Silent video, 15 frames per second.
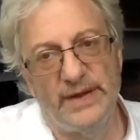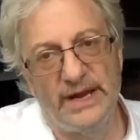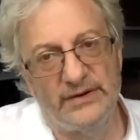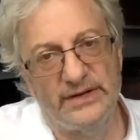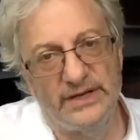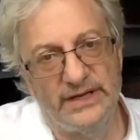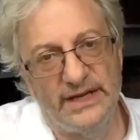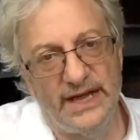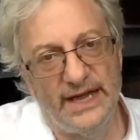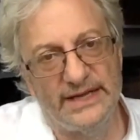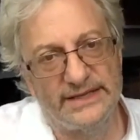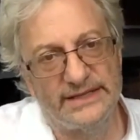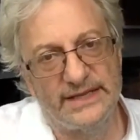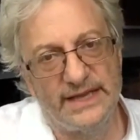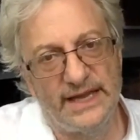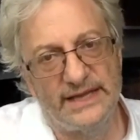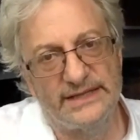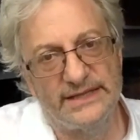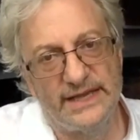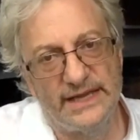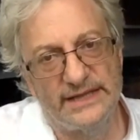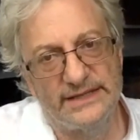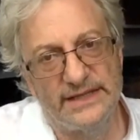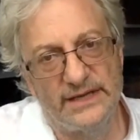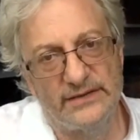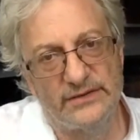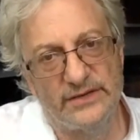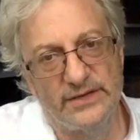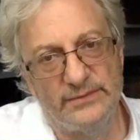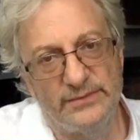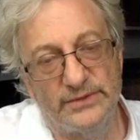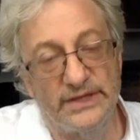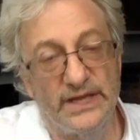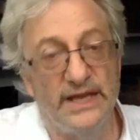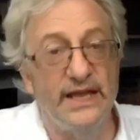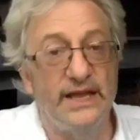barrier has now crumbled.